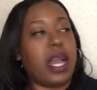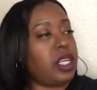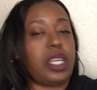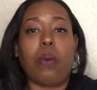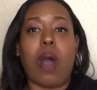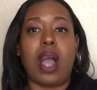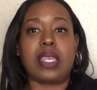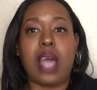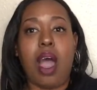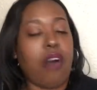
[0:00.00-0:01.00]
She
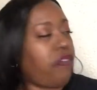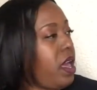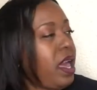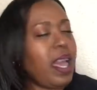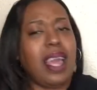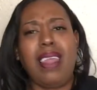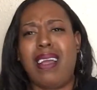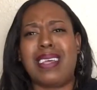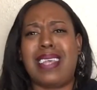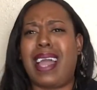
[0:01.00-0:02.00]
walks off, and
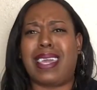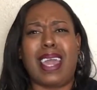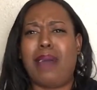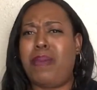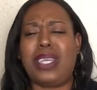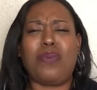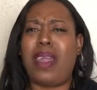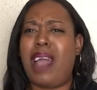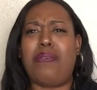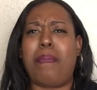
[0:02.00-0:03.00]
Lyrica's like, yeah, bitch,
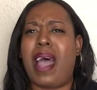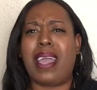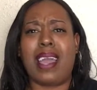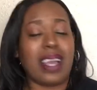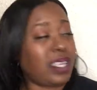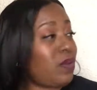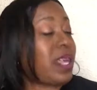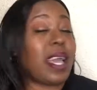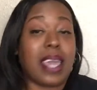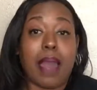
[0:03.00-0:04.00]
whatever, bye, yeah, yeah. She was
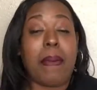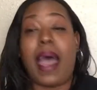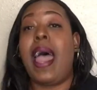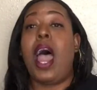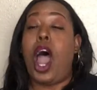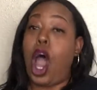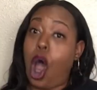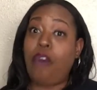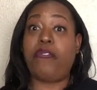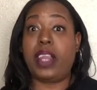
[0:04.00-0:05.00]
like, yeah, bye.
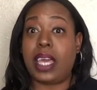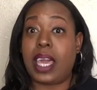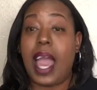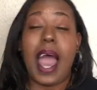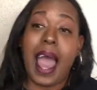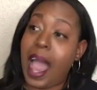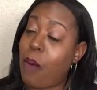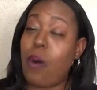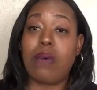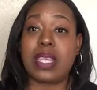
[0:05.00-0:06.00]
Hopefully,
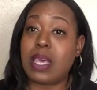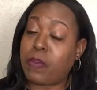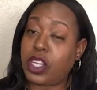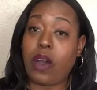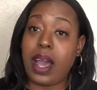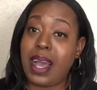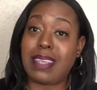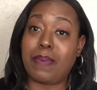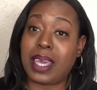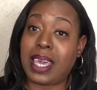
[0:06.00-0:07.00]
I won't sleep with your
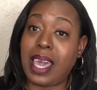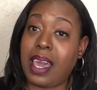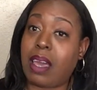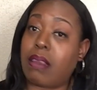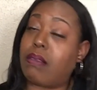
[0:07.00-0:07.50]
husband again.